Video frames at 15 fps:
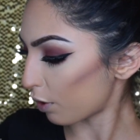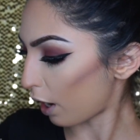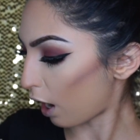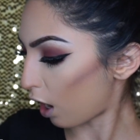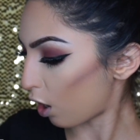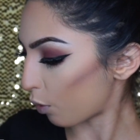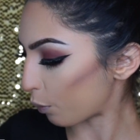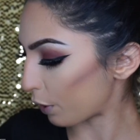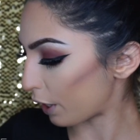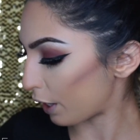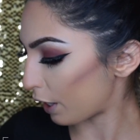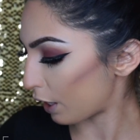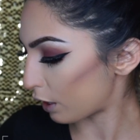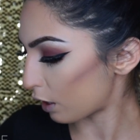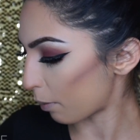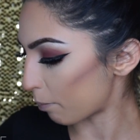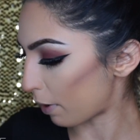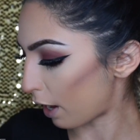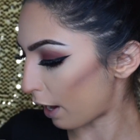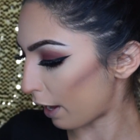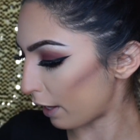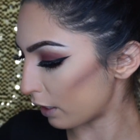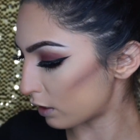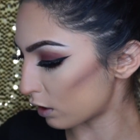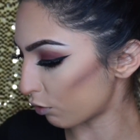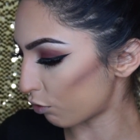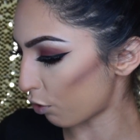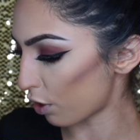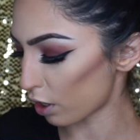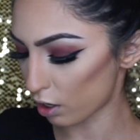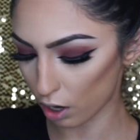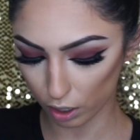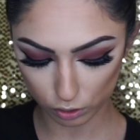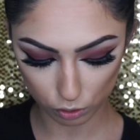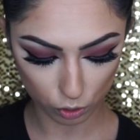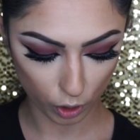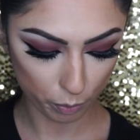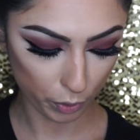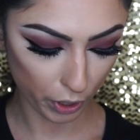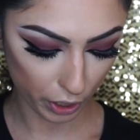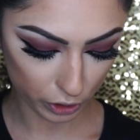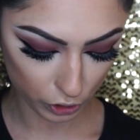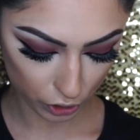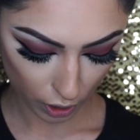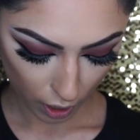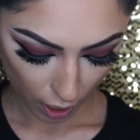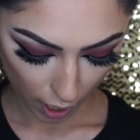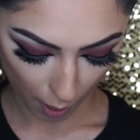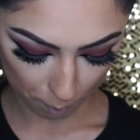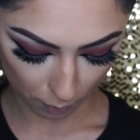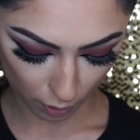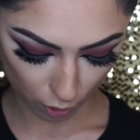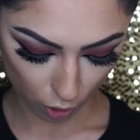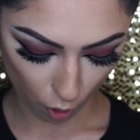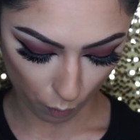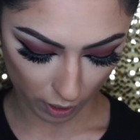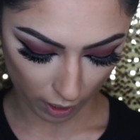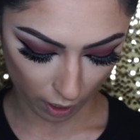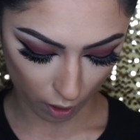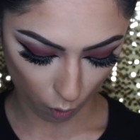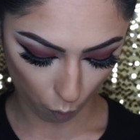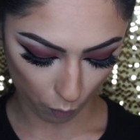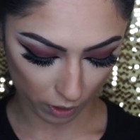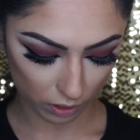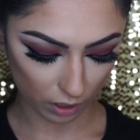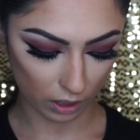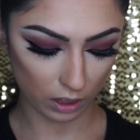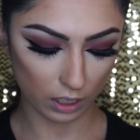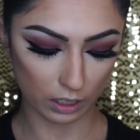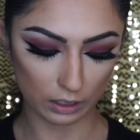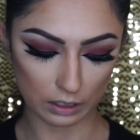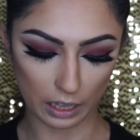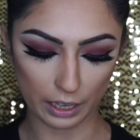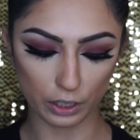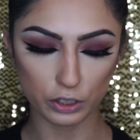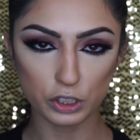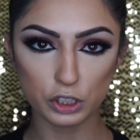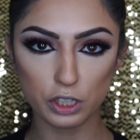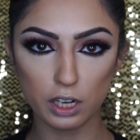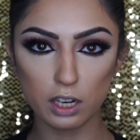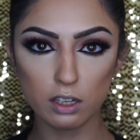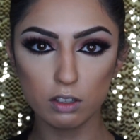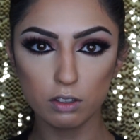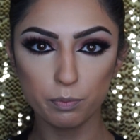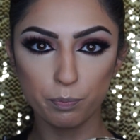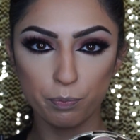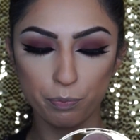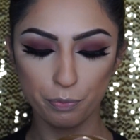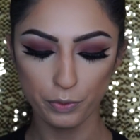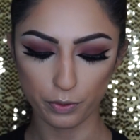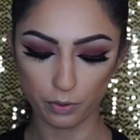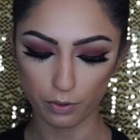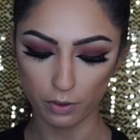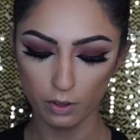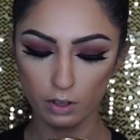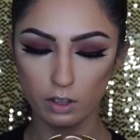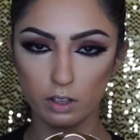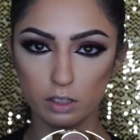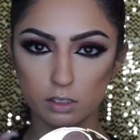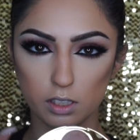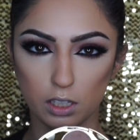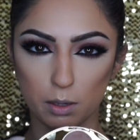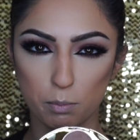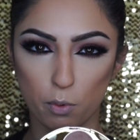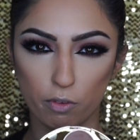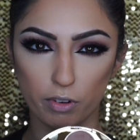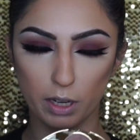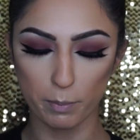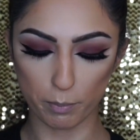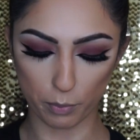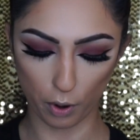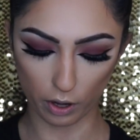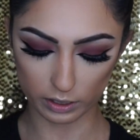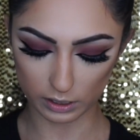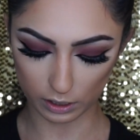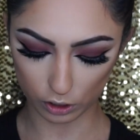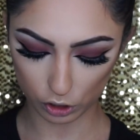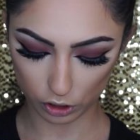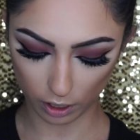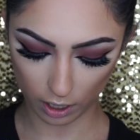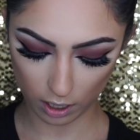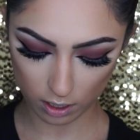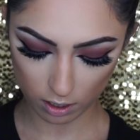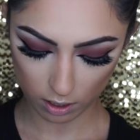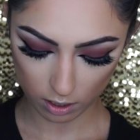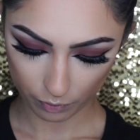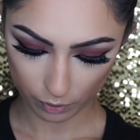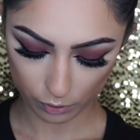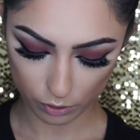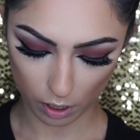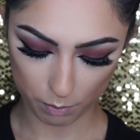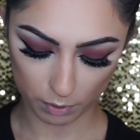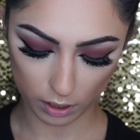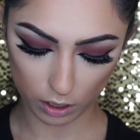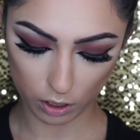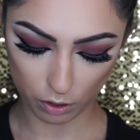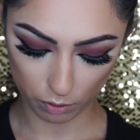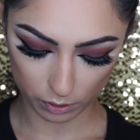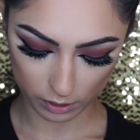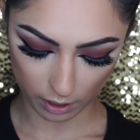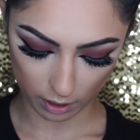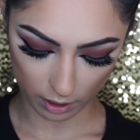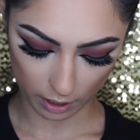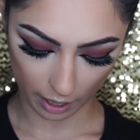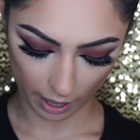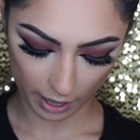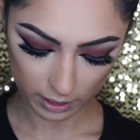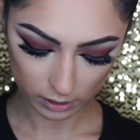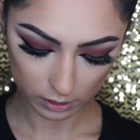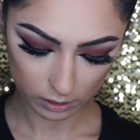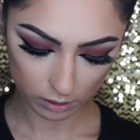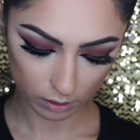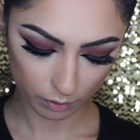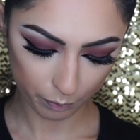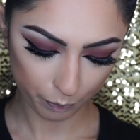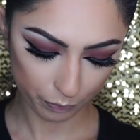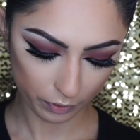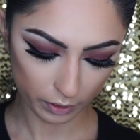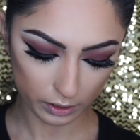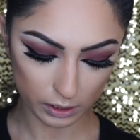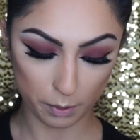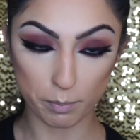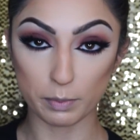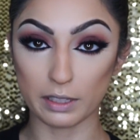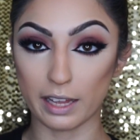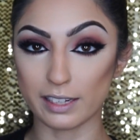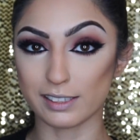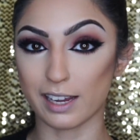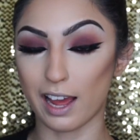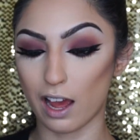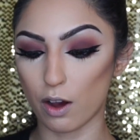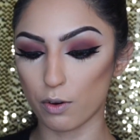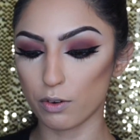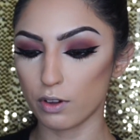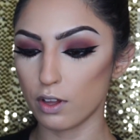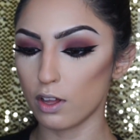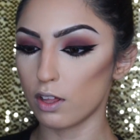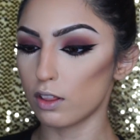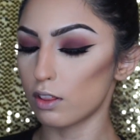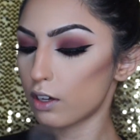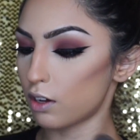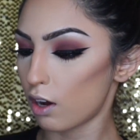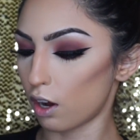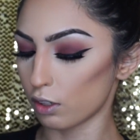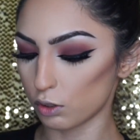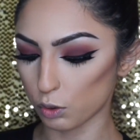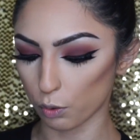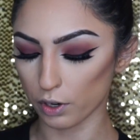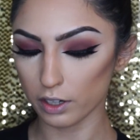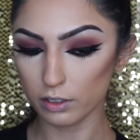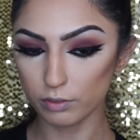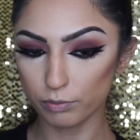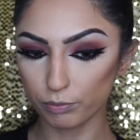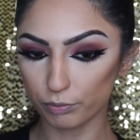now with my Sephora contour brush, I'm going to go in with the lighter shade. It's like more of like a bronzing shade. So I'm going to use that to blend out the contour.